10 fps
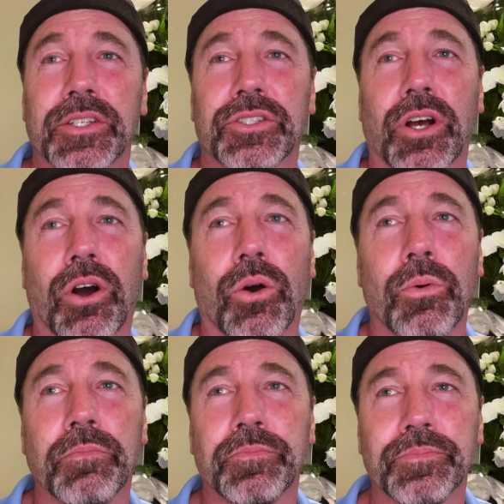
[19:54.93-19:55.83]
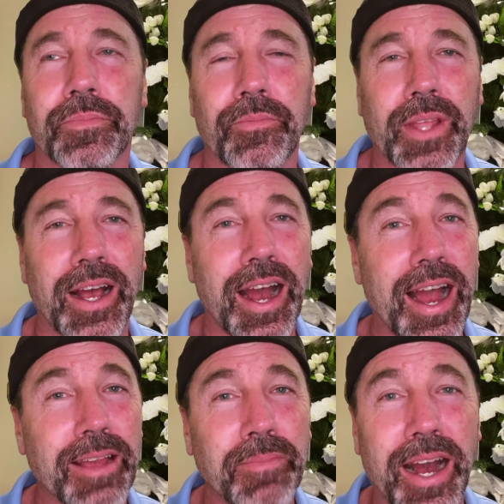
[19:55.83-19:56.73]
So
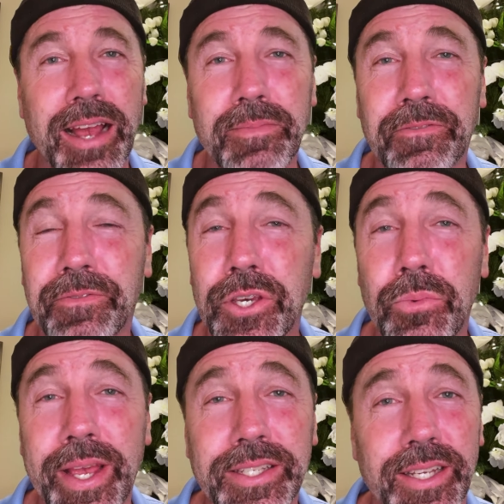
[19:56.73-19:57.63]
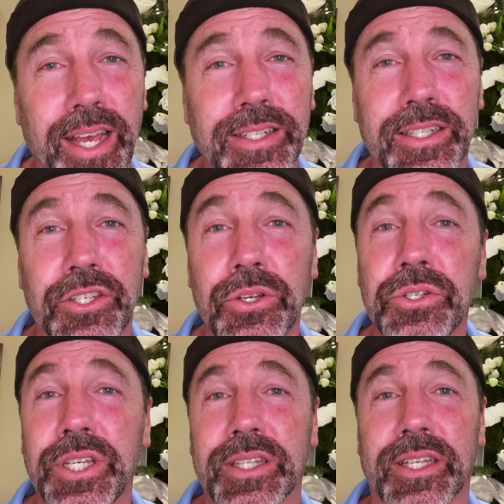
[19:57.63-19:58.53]
I'm a few weeks into
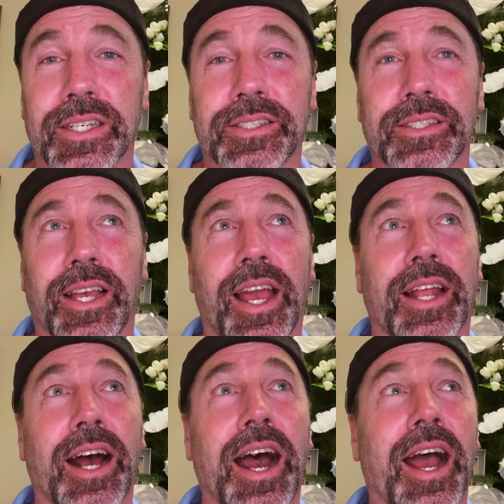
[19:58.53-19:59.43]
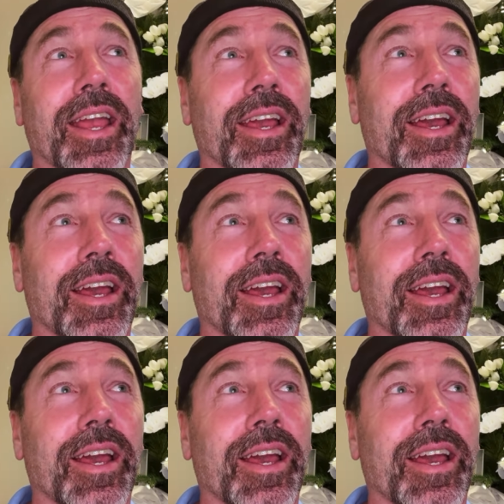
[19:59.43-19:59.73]
using this and I